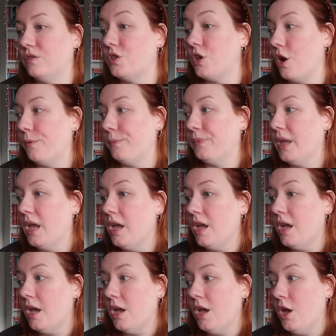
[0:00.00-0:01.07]
So
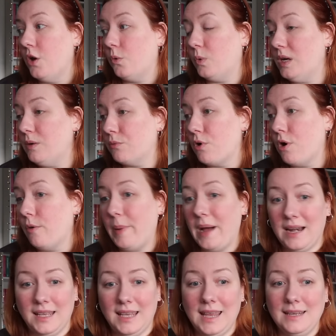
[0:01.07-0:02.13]
we were all
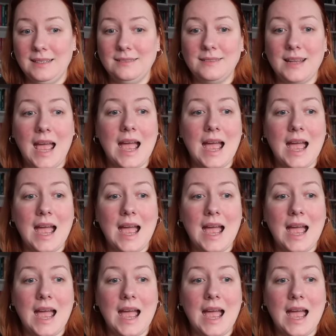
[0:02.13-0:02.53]
panicking.